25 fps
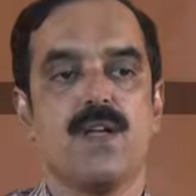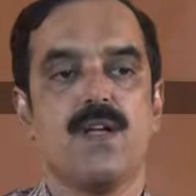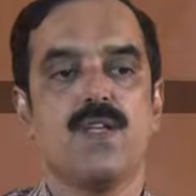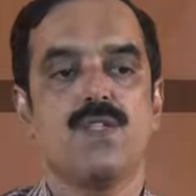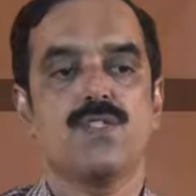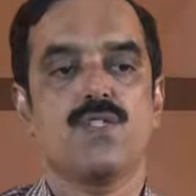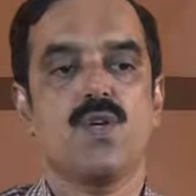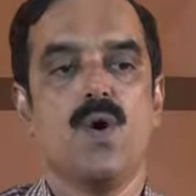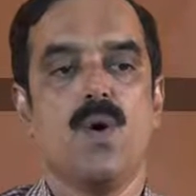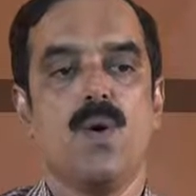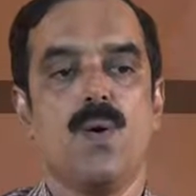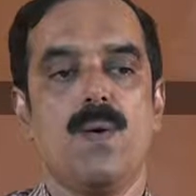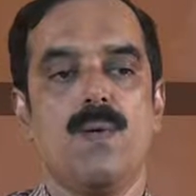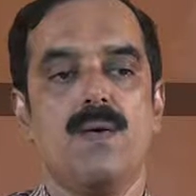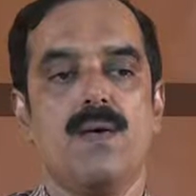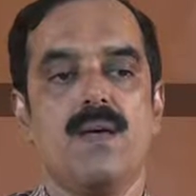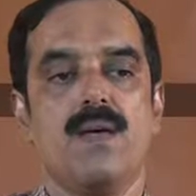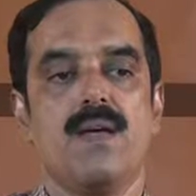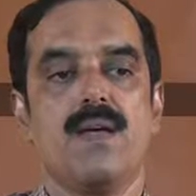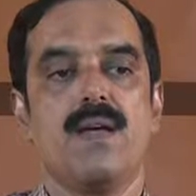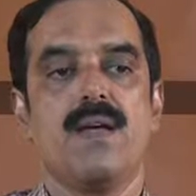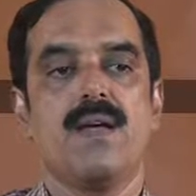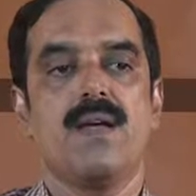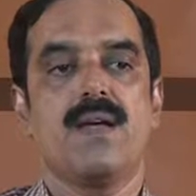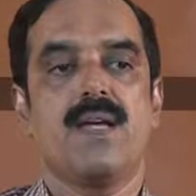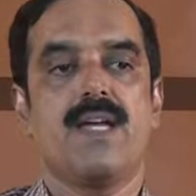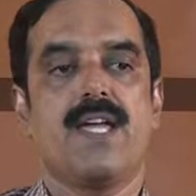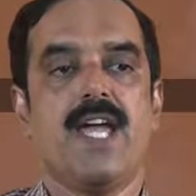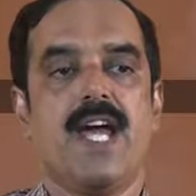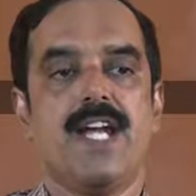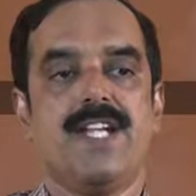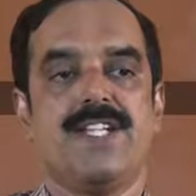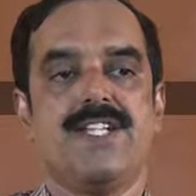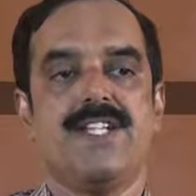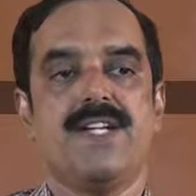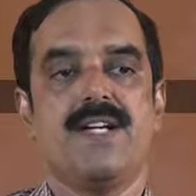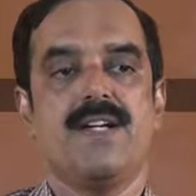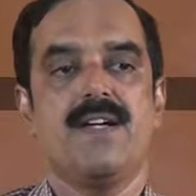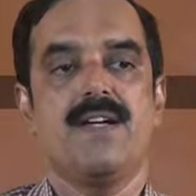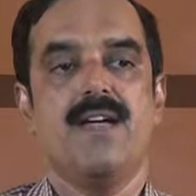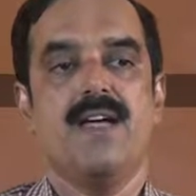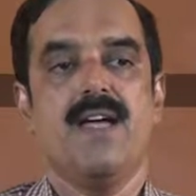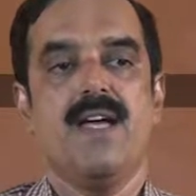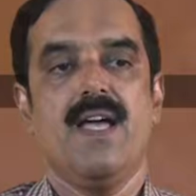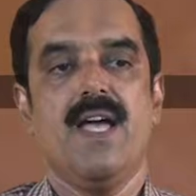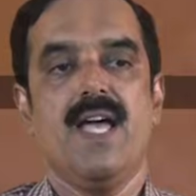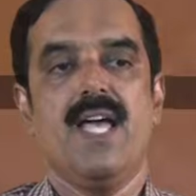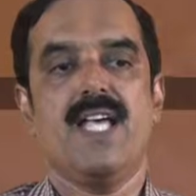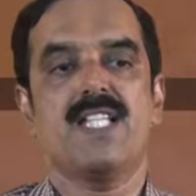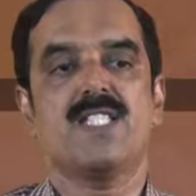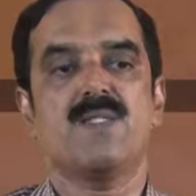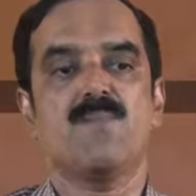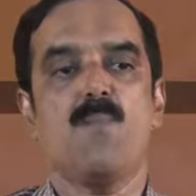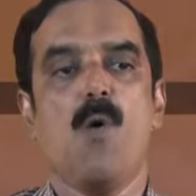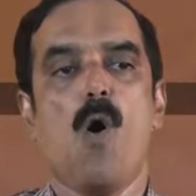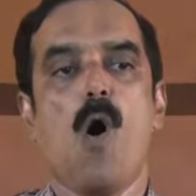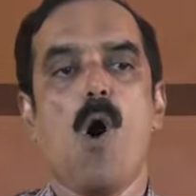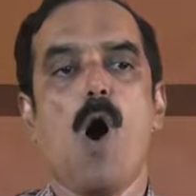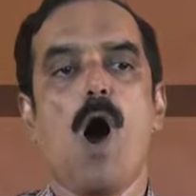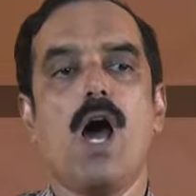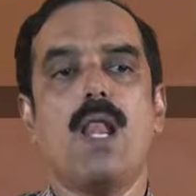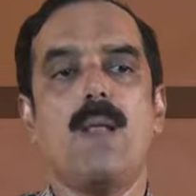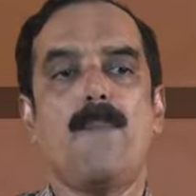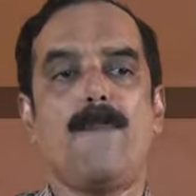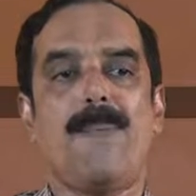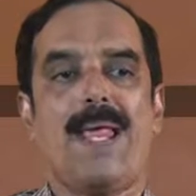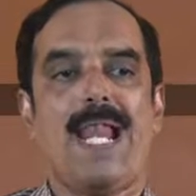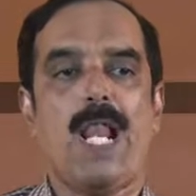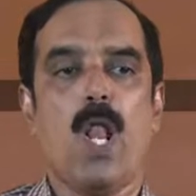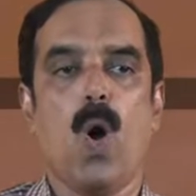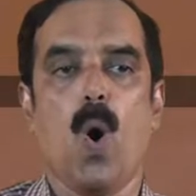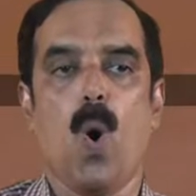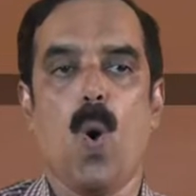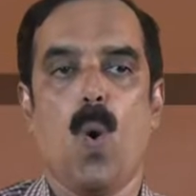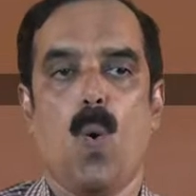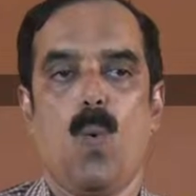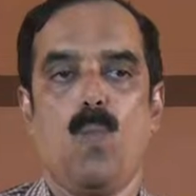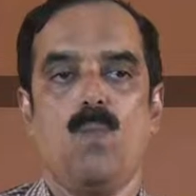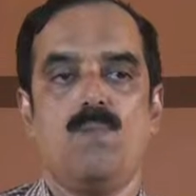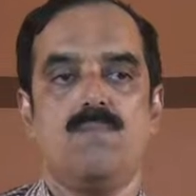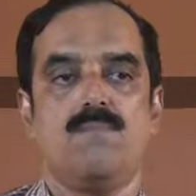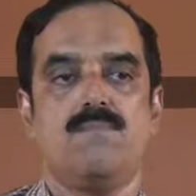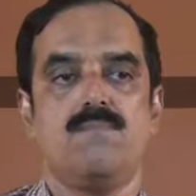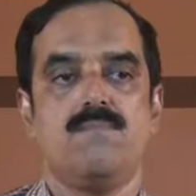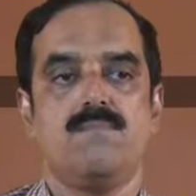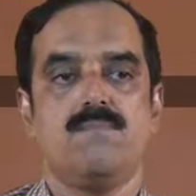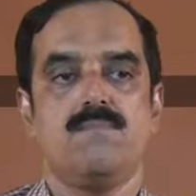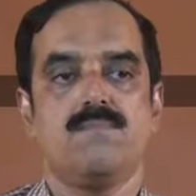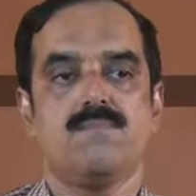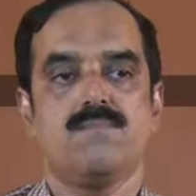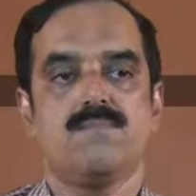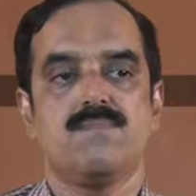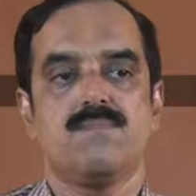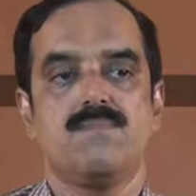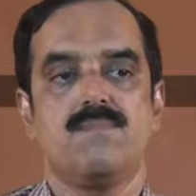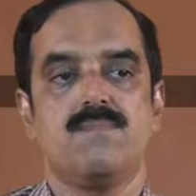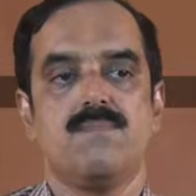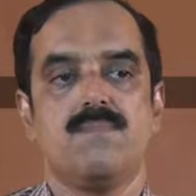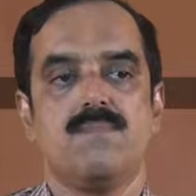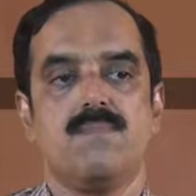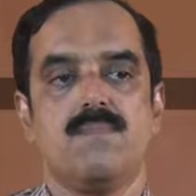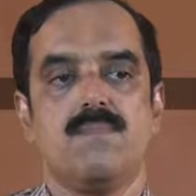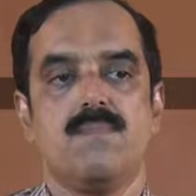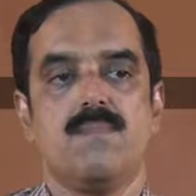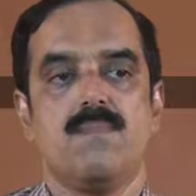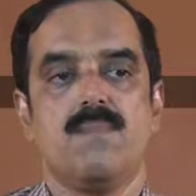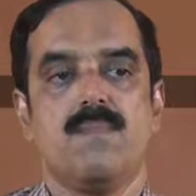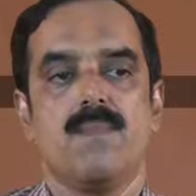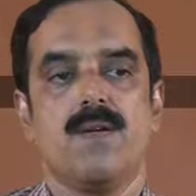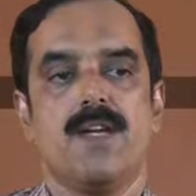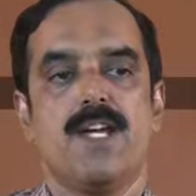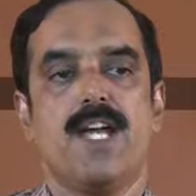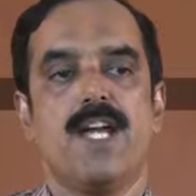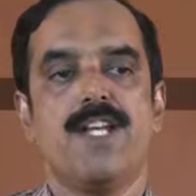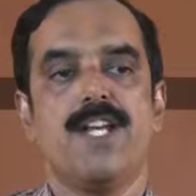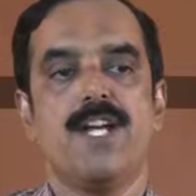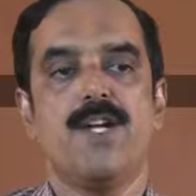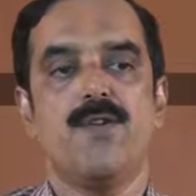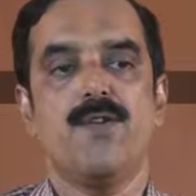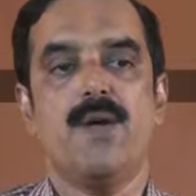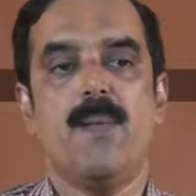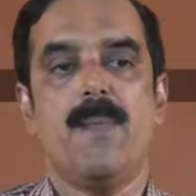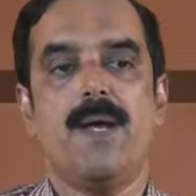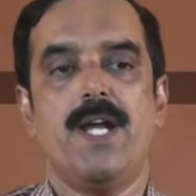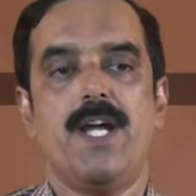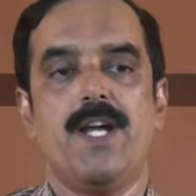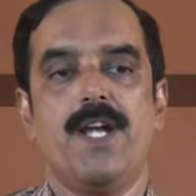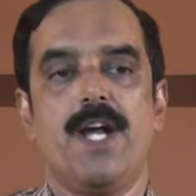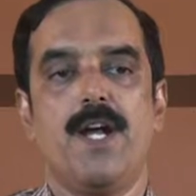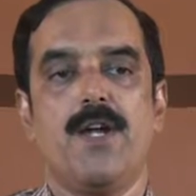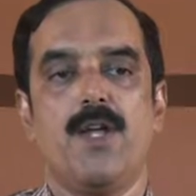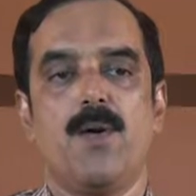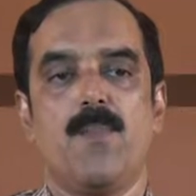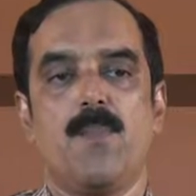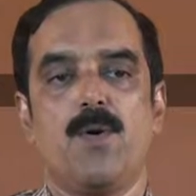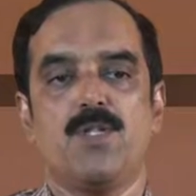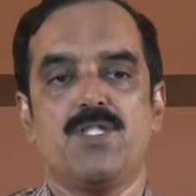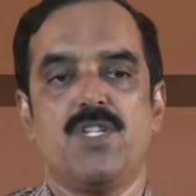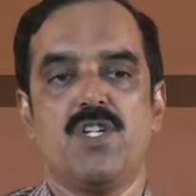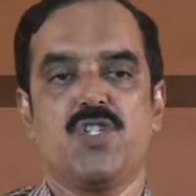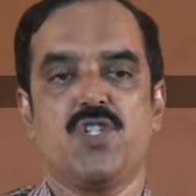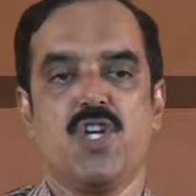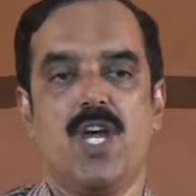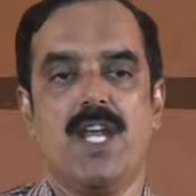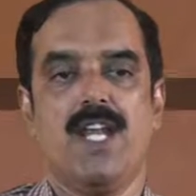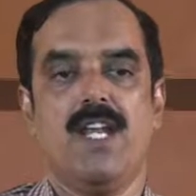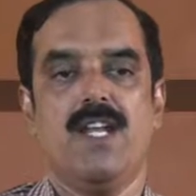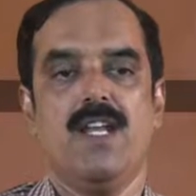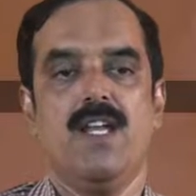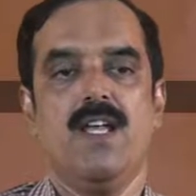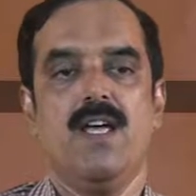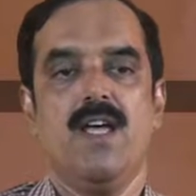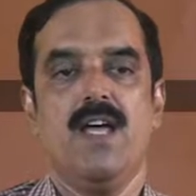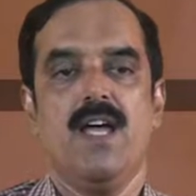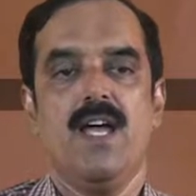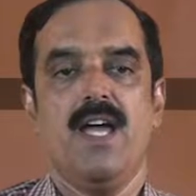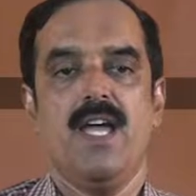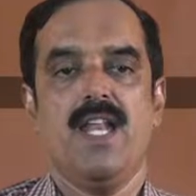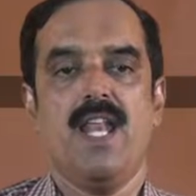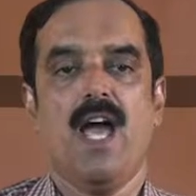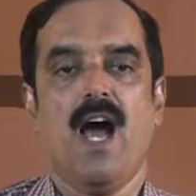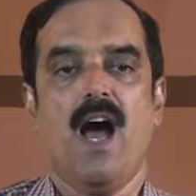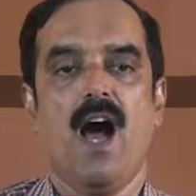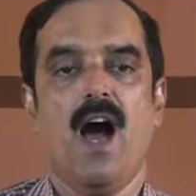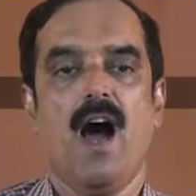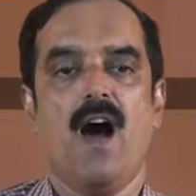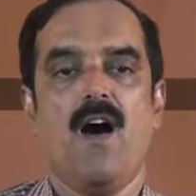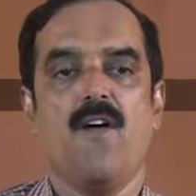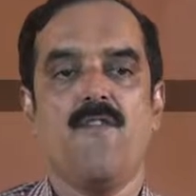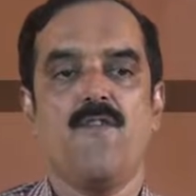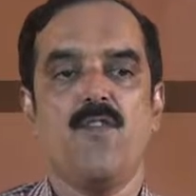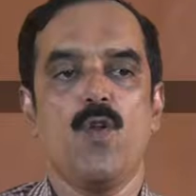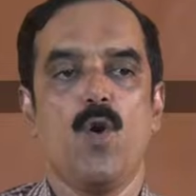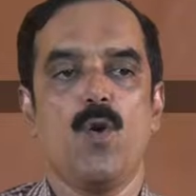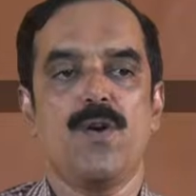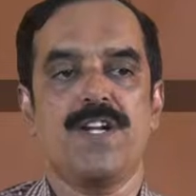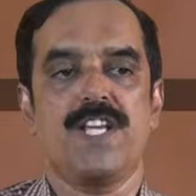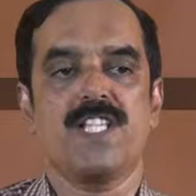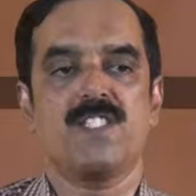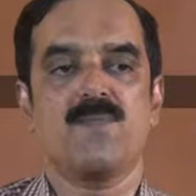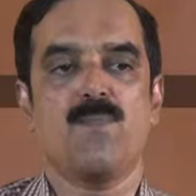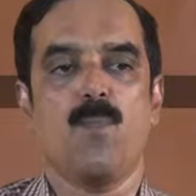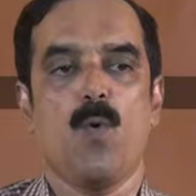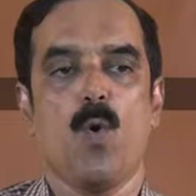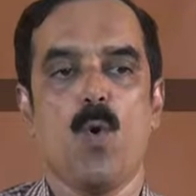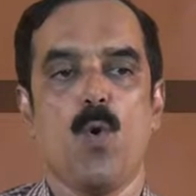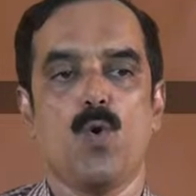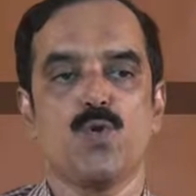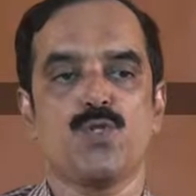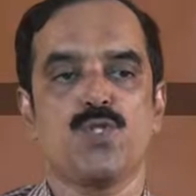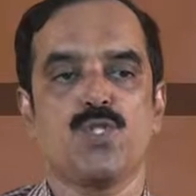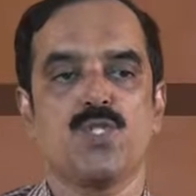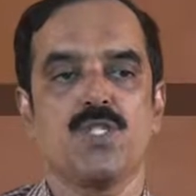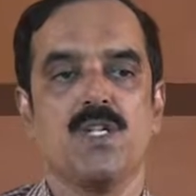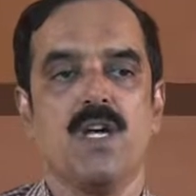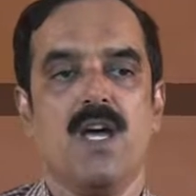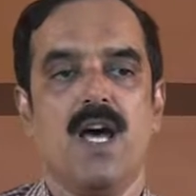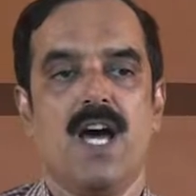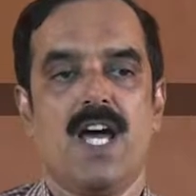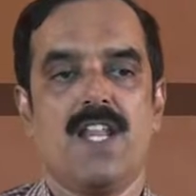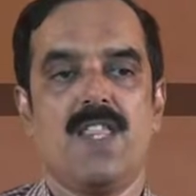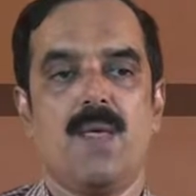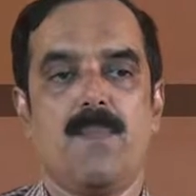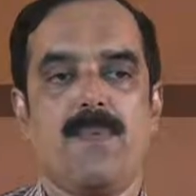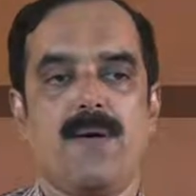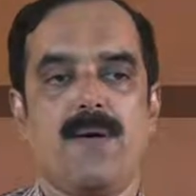So, get a small pillow, get into a meditative position in half lotus pose or the